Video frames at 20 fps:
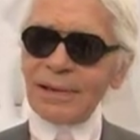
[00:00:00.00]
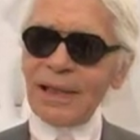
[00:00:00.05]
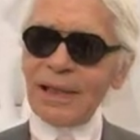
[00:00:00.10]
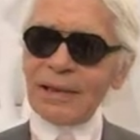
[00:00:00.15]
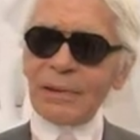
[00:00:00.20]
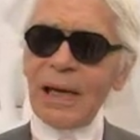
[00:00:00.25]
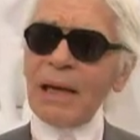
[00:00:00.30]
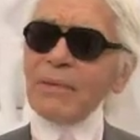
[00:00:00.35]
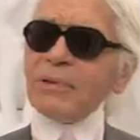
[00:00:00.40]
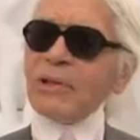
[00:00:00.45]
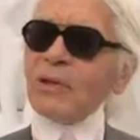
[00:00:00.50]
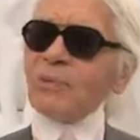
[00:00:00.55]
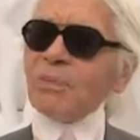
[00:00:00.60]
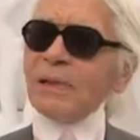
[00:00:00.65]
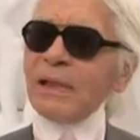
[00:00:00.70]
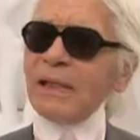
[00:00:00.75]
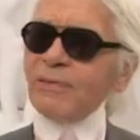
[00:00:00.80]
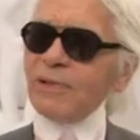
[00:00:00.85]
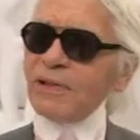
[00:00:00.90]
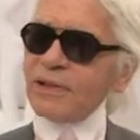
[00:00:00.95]
I don't
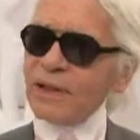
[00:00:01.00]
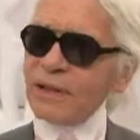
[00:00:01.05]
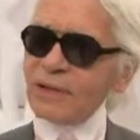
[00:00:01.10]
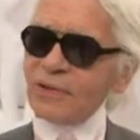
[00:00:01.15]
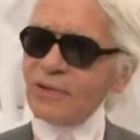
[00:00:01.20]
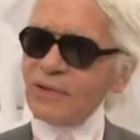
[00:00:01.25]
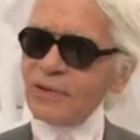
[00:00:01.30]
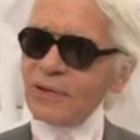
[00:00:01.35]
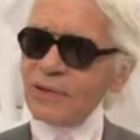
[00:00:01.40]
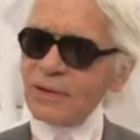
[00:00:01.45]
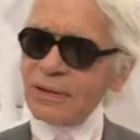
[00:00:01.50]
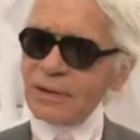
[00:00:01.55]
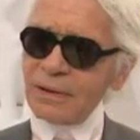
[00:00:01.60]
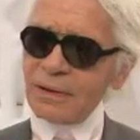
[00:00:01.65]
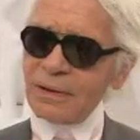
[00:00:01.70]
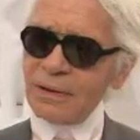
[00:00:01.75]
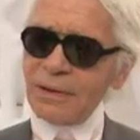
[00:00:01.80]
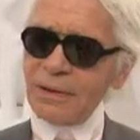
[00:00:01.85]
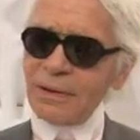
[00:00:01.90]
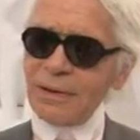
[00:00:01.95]
believe in second choice.
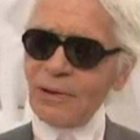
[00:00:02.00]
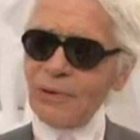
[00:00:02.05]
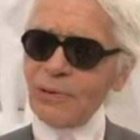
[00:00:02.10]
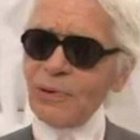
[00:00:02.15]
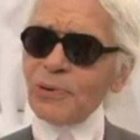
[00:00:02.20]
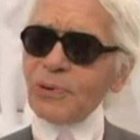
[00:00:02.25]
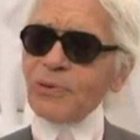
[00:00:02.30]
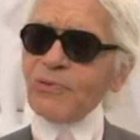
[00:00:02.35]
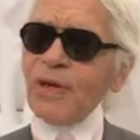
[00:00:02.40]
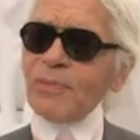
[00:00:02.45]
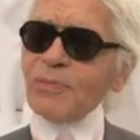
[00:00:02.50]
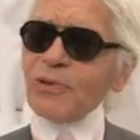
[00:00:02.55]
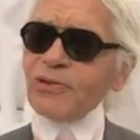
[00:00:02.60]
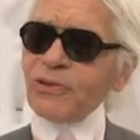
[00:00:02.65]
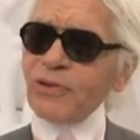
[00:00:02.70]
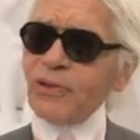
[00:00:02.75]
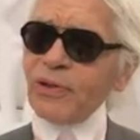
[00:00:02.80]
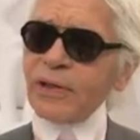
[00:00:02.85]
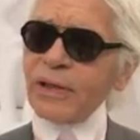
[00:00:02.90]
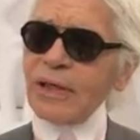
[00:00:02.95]
You know the famous
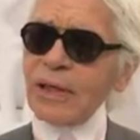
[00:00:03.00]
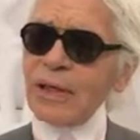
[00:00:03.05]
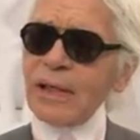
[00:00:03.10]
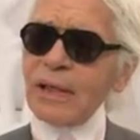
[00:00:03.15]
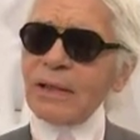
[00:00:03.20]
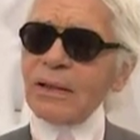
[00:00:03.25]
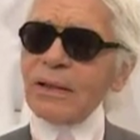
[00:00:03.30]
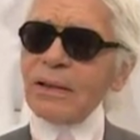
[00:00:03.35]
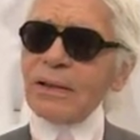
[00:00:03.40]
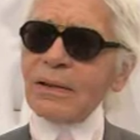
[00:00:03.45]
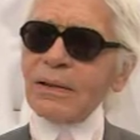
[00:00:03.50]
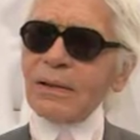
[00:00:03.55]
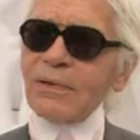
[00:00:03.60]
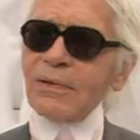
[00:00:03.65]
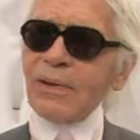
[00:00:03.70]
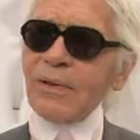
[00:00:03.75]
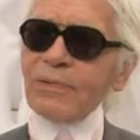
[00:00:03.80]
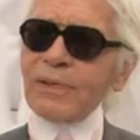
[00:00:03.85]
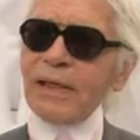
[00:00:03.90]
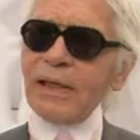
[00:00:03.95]
story
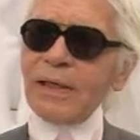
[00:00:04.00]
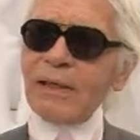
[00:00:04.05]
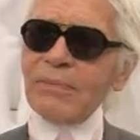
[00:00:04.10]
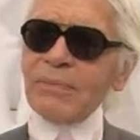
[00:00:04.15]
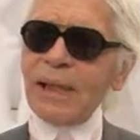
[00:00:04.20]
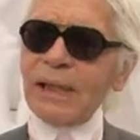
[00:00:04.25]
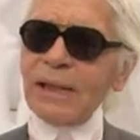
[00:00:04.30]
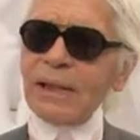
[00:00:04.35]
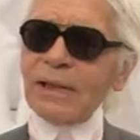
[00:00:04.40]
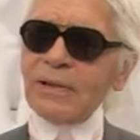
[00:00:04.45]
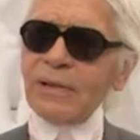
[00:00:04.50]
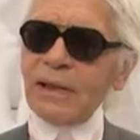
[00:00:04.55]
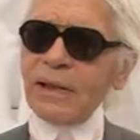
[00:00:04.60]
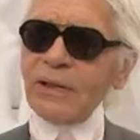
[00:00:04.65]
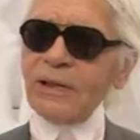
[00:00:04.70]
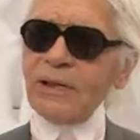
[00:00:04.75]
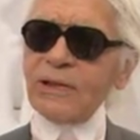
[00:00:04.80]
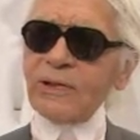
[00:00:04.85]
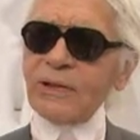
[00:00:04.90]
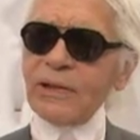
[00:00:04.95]
of Lady Mendel, the
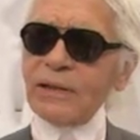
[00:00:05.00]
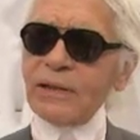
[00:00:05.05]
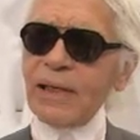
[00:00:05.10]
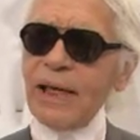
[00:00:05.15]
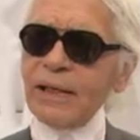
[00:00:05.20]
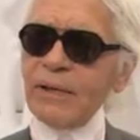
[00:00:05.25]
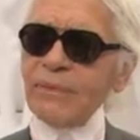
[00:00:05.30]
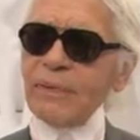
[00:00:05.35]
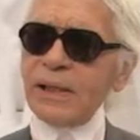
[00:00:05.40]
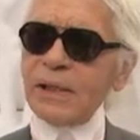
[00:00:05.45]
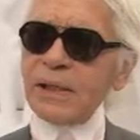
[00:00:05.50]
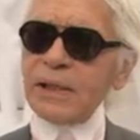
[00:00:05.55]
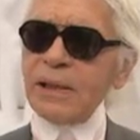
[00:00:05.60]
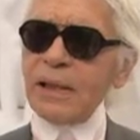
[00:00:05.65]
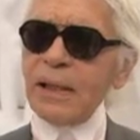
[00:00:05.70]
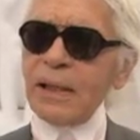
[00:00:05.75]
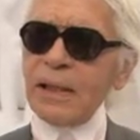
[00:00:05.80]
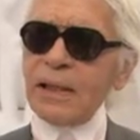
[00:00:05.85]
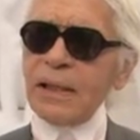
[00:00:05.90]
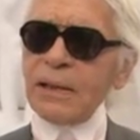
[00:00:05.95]
interior designer, when
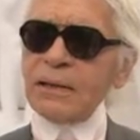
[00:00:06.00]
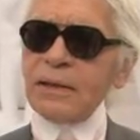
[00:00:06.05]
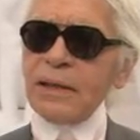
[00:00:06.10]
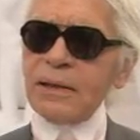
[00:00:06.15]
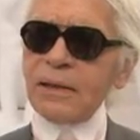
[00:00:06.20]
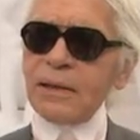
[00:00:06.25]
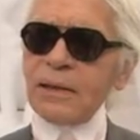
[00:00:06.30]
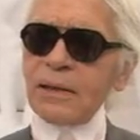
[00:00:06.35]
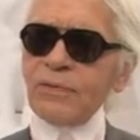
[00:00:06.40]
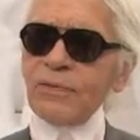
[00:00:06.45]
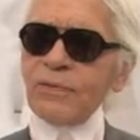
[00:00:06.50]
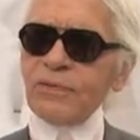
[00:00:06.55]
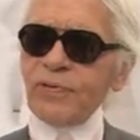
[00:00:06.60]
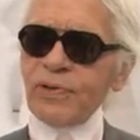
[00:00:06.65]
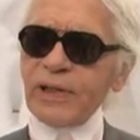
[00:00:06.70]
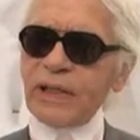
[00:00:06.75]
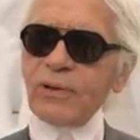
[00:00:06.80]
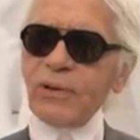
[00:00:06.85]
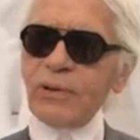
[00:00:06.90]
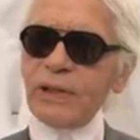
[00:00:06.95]
she did the
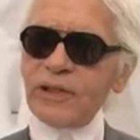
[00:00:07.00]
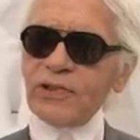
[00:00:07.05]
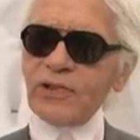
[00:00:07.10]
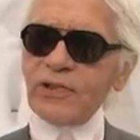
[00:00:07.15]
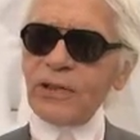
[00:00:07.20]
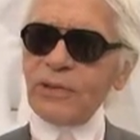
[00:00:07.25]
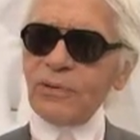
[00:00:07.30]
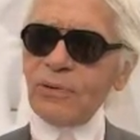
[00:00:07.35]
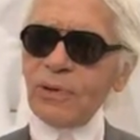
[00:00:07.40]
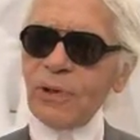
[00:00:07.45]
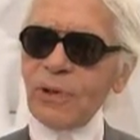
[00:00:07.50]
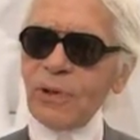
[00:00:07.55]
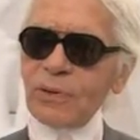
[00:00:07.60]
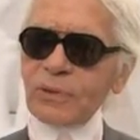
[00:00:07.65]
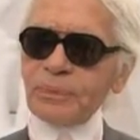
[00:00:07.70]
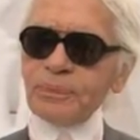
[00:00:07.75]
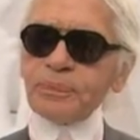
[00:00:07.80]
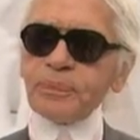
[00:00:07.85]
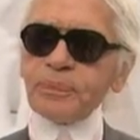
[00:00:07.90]
Frick collection in New York.